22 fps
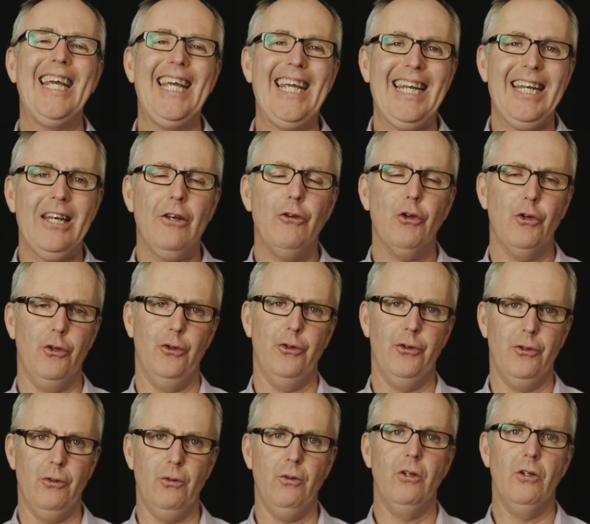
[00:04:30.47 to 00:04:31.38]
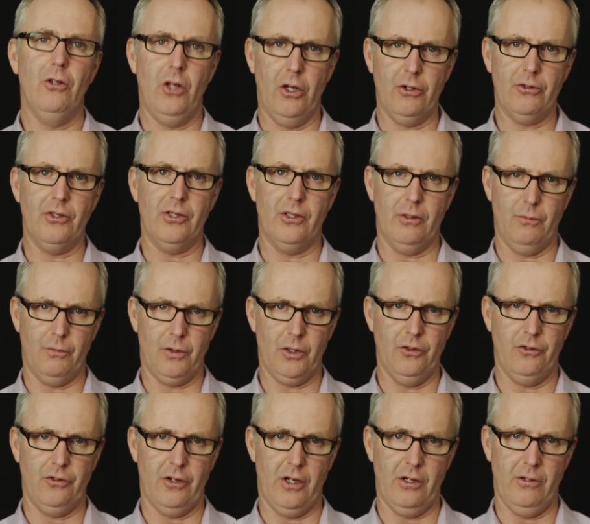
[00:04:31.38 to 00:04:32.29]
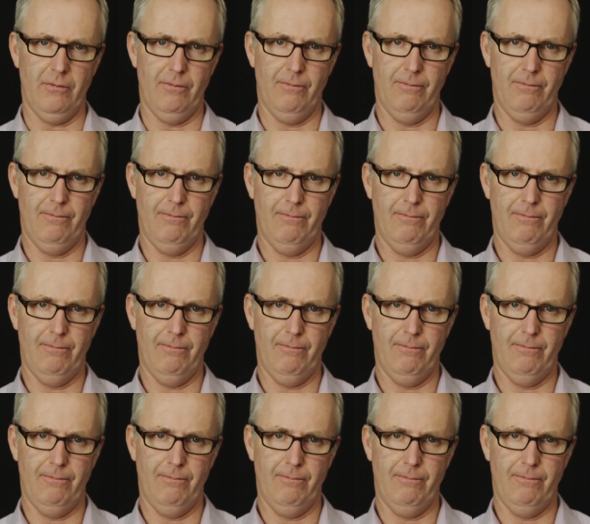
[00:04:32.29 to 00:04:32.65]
internal locus of control.